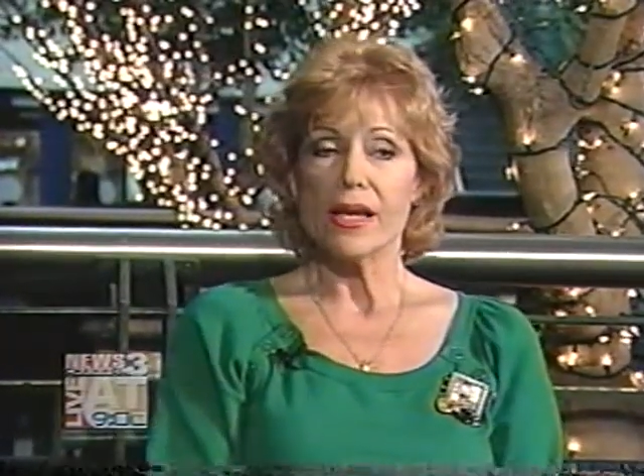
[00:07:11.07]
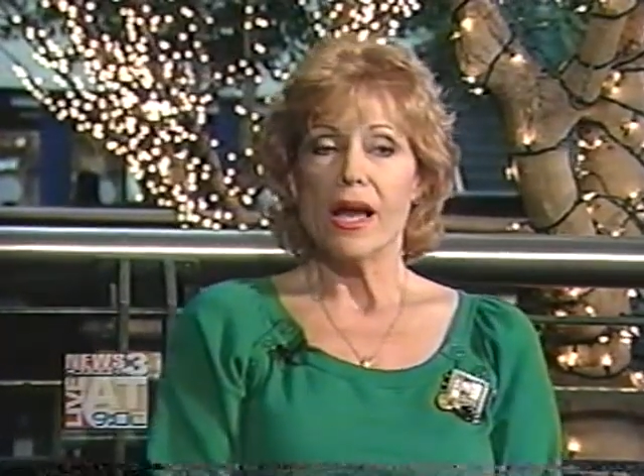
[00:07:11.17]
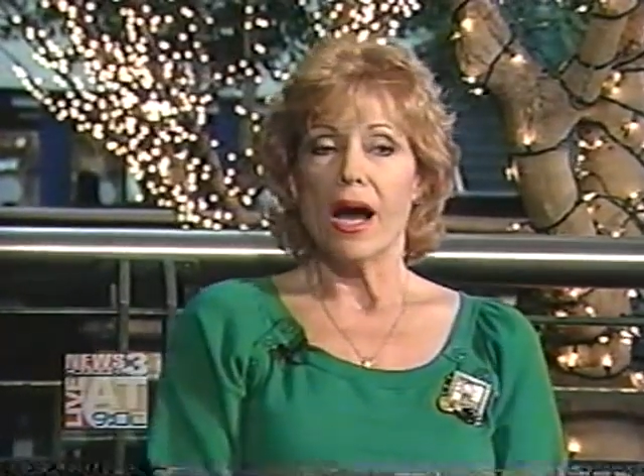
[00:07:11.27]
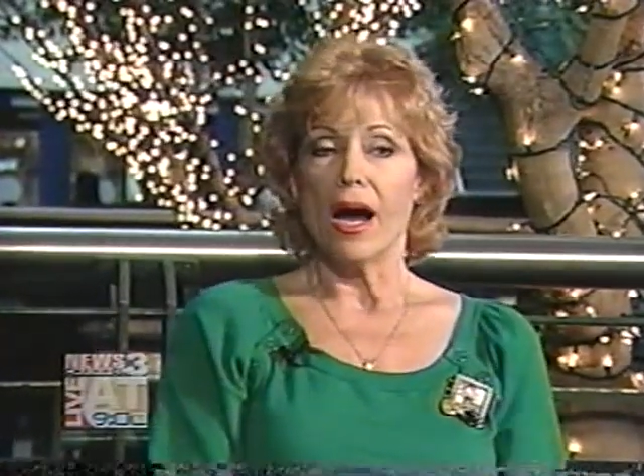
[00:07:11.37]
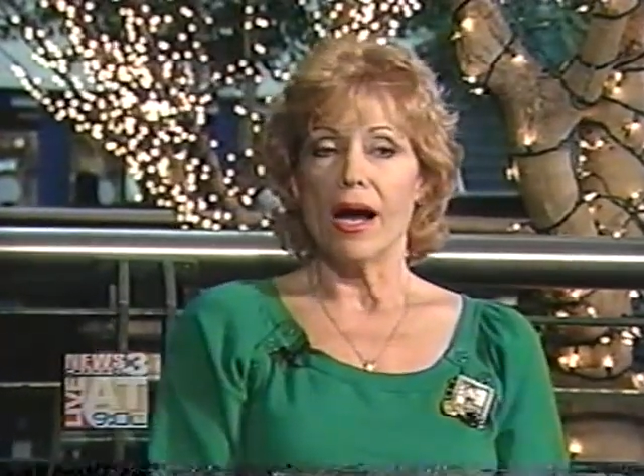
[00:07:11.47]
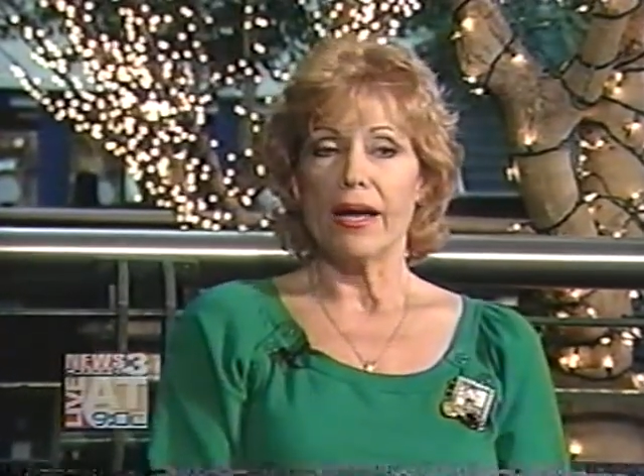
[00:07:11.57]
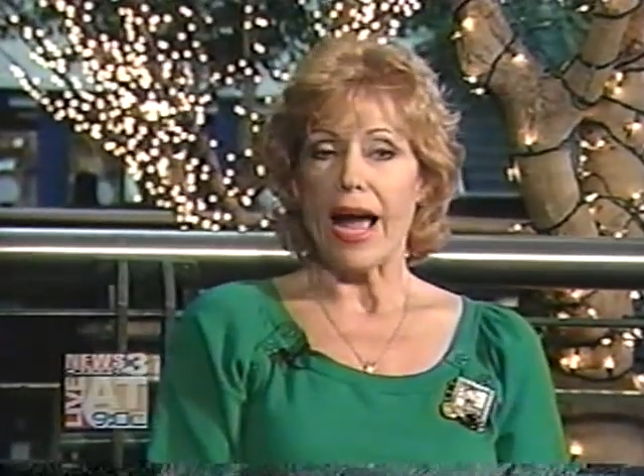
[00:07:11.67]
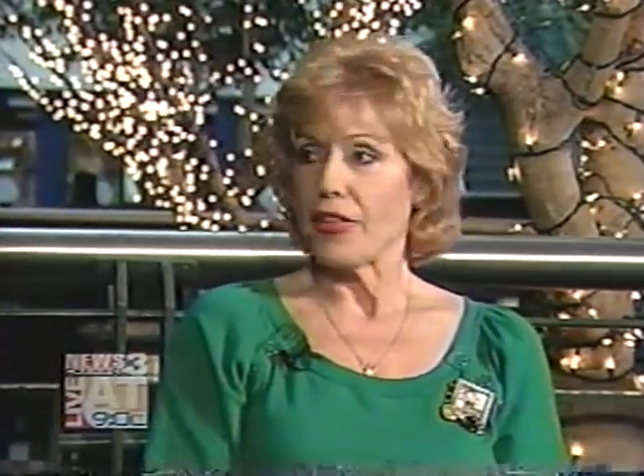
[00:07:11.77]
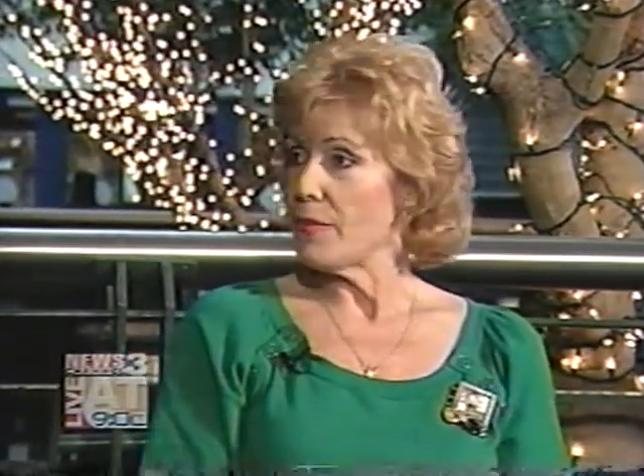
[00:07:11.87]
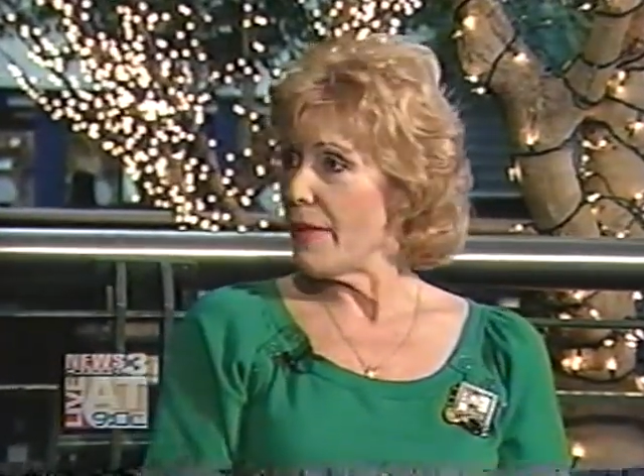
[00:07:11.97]
uh, at
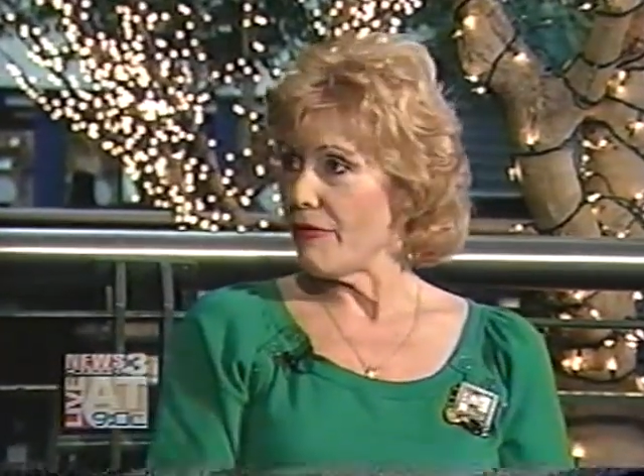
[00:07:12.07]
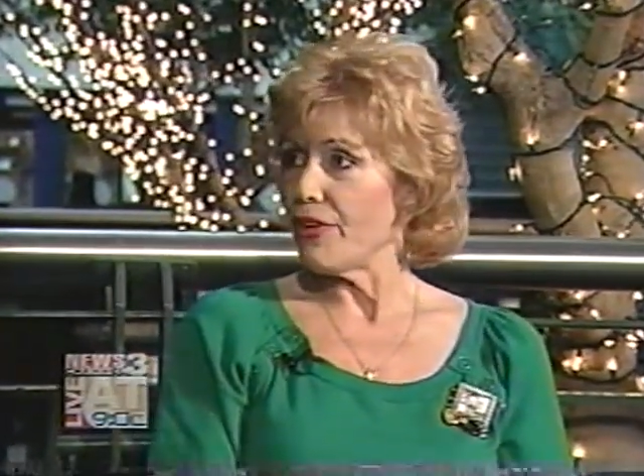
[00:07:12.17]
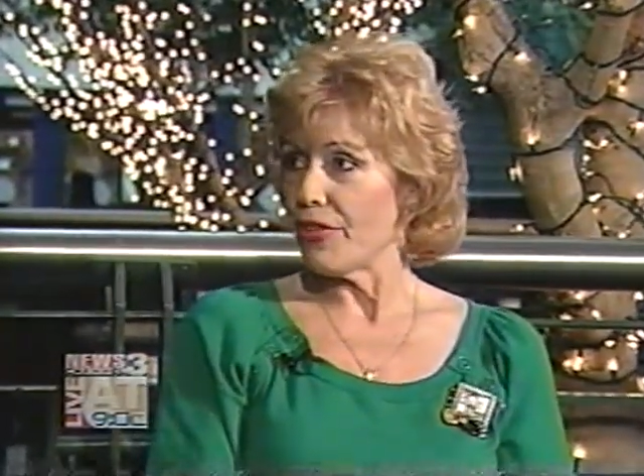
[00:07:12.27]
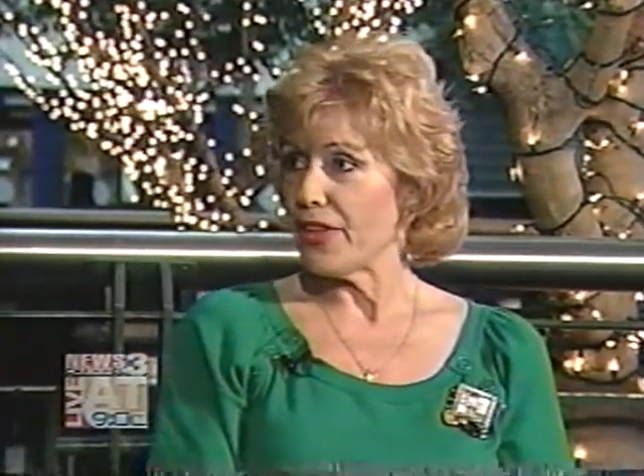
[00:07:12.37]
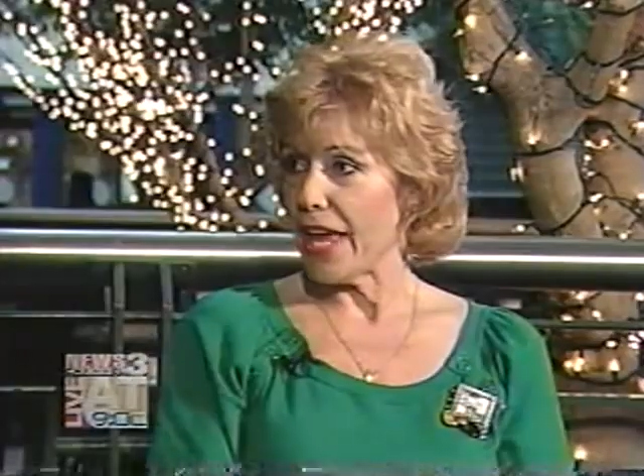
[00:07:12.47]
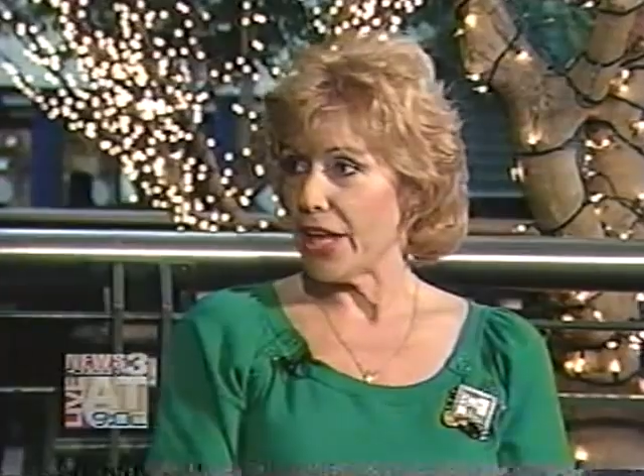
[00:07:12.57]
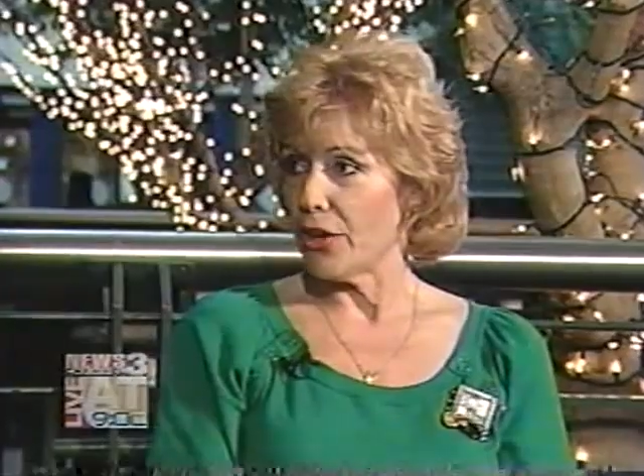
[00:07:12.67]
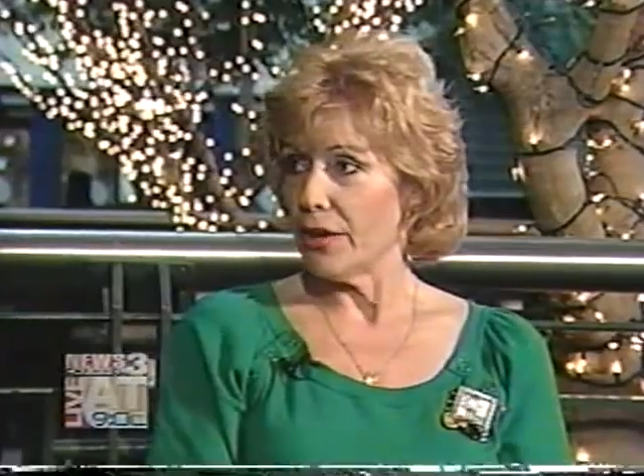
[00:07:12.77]
the Memphian Theater.